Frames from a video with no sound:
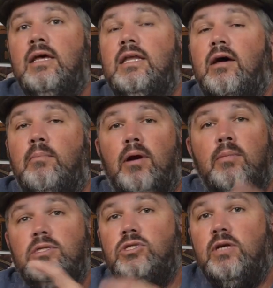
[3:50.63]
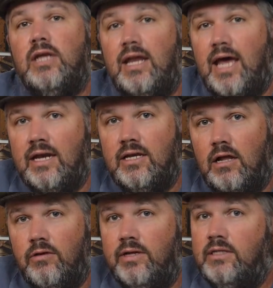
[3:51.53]
Now, bourbons, you cannot add
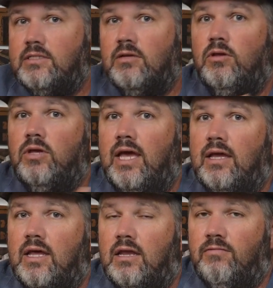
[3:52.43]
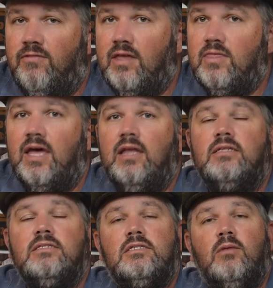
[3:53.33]
coloring, so you can't kind of fake
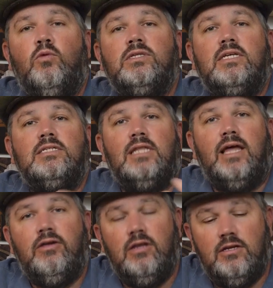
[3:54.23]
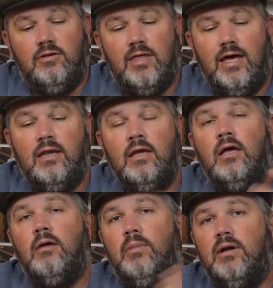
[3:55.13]
that. Some whiskeys allow you to do that,
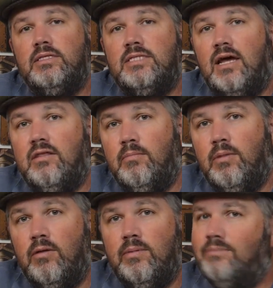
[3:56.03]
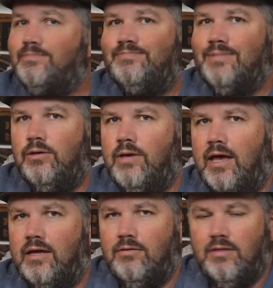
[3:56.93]
but inside of the bourbon, you
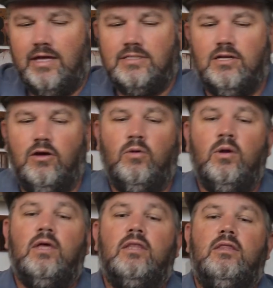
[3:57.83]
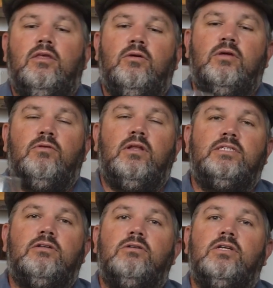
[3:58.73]
can't do that. So you can really
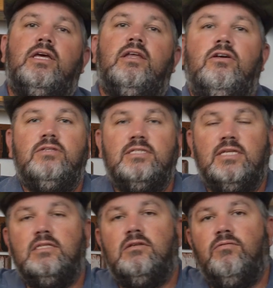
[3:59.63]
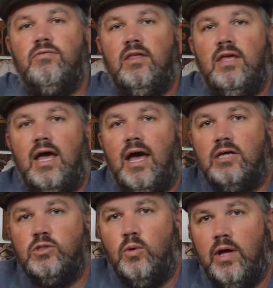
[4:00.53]
start to get a sense of the
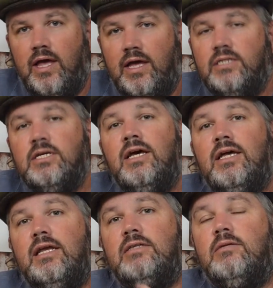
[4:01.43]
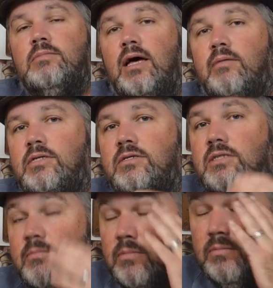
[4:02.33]
actual age. Now, sometimes there's
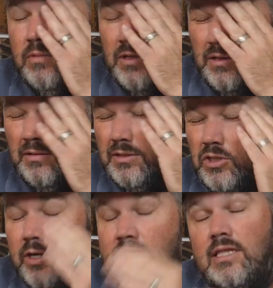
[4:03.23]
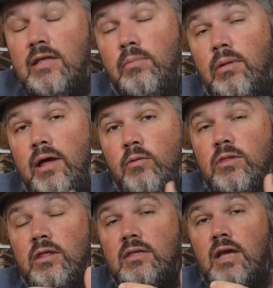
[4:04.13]
some tricks that they'll play
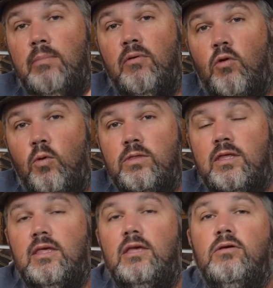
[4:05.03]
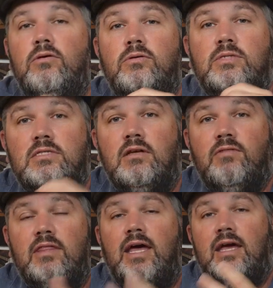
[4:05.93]
with the type of corn that they use and stuff
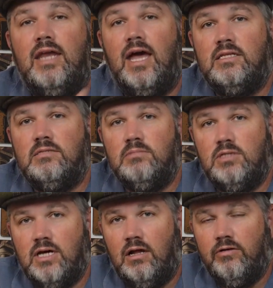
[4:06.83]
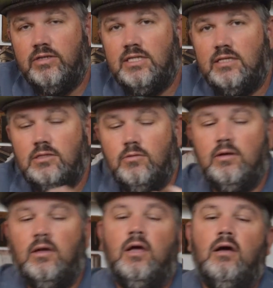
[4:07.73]
like that can add some color and tint to
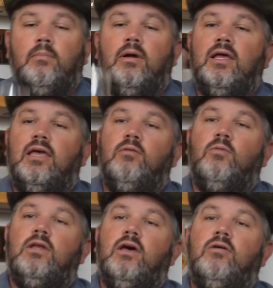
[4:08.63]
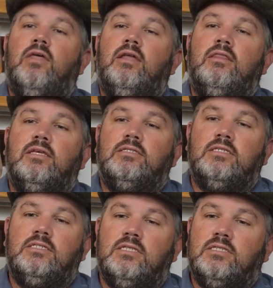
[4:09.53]
it. But again, we know that this
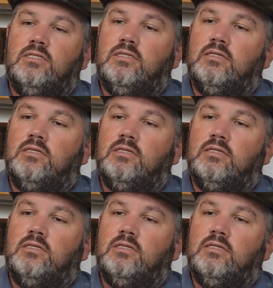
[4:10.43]
is just